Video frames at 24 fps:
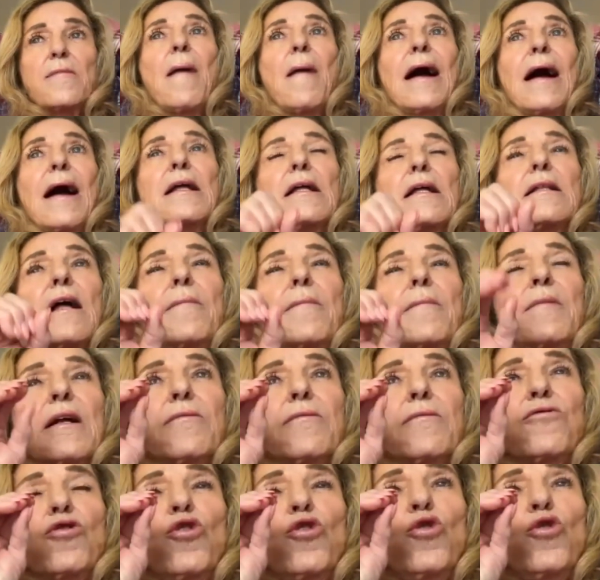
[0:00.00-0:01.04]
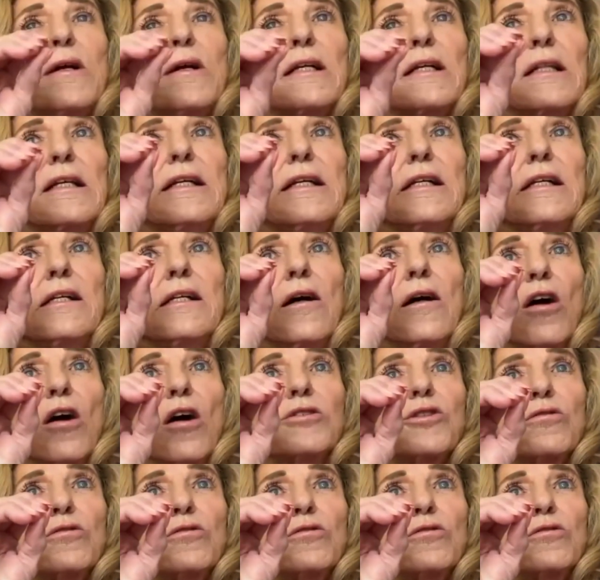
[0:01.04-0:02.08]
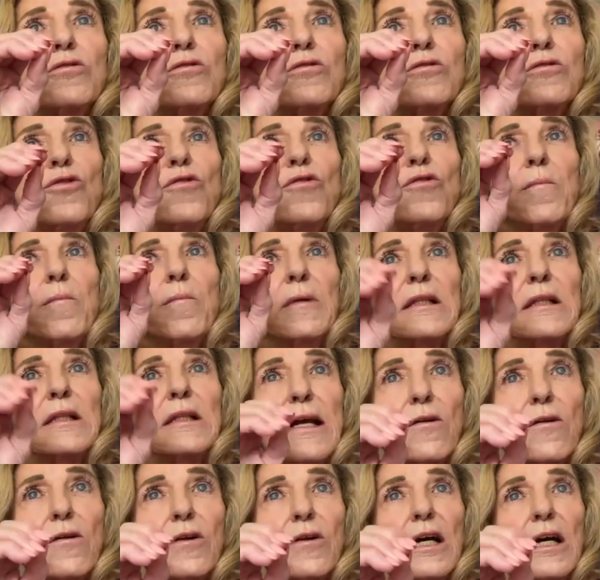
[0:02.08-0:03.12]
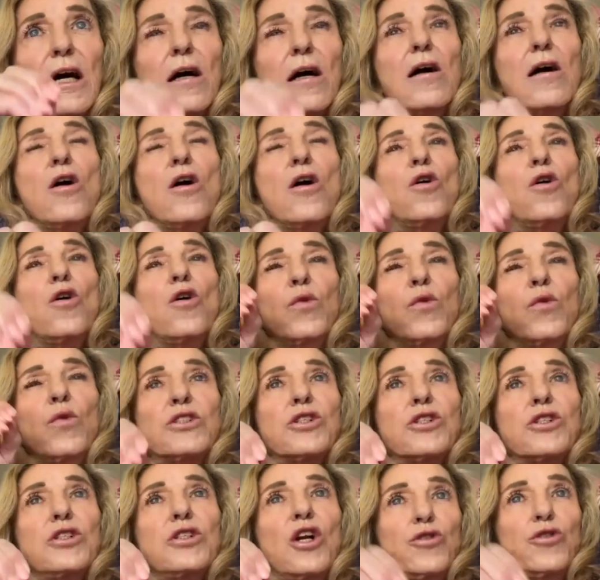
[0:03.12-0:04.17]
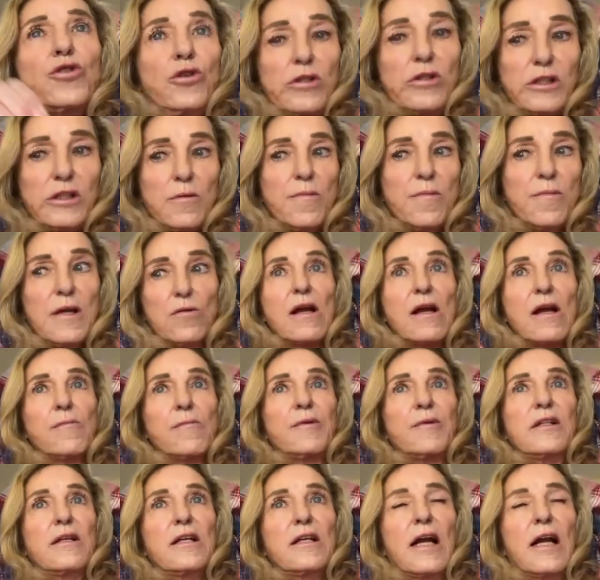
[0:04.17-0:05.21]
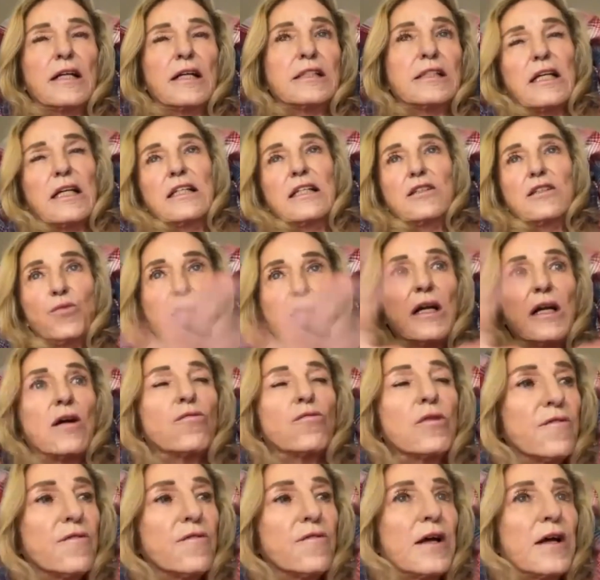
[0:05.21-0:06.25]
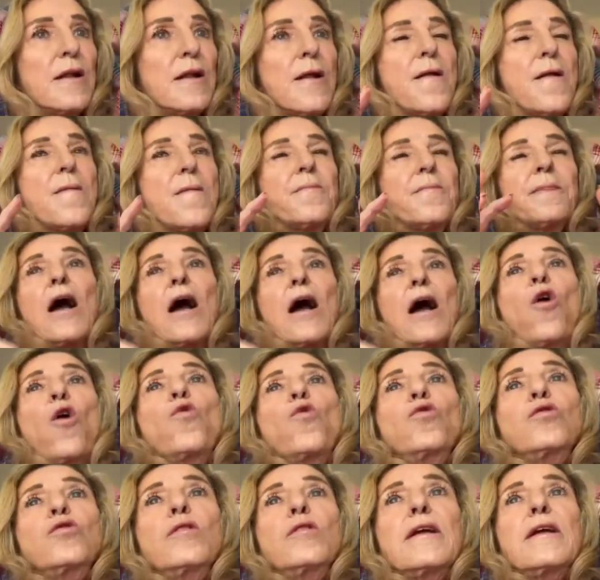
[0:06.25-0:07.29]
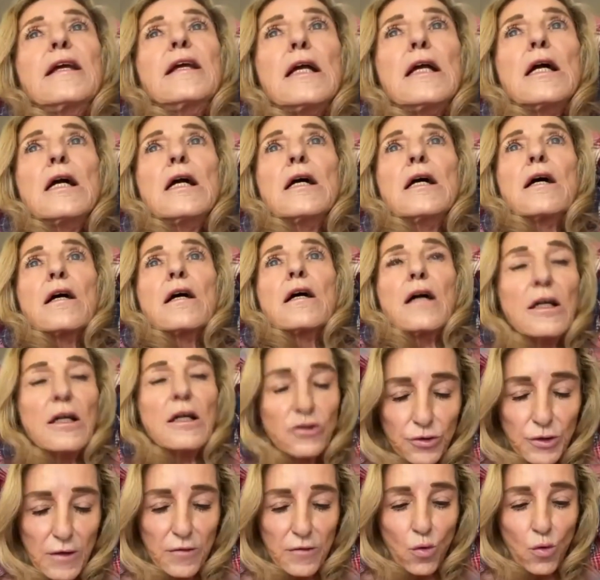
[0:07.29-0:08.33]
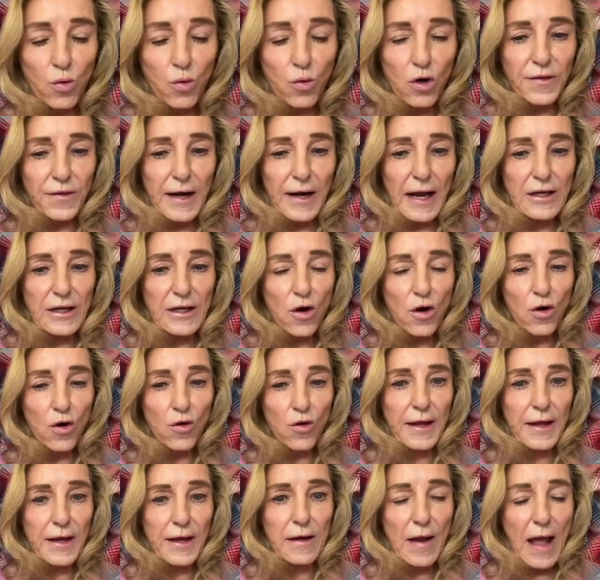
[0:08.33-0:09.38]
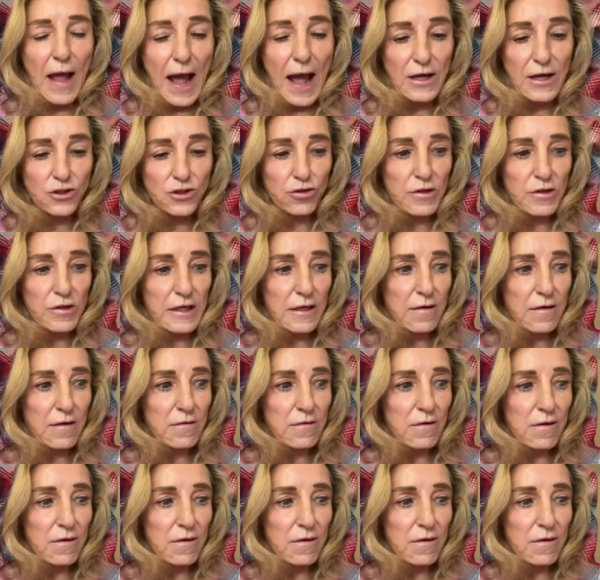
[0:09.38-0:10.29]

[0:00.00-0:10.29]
I'm going to quickly also tell you that malaria, which used to be rampant in the United States, we got rid of it. The only country in the world that I know that actually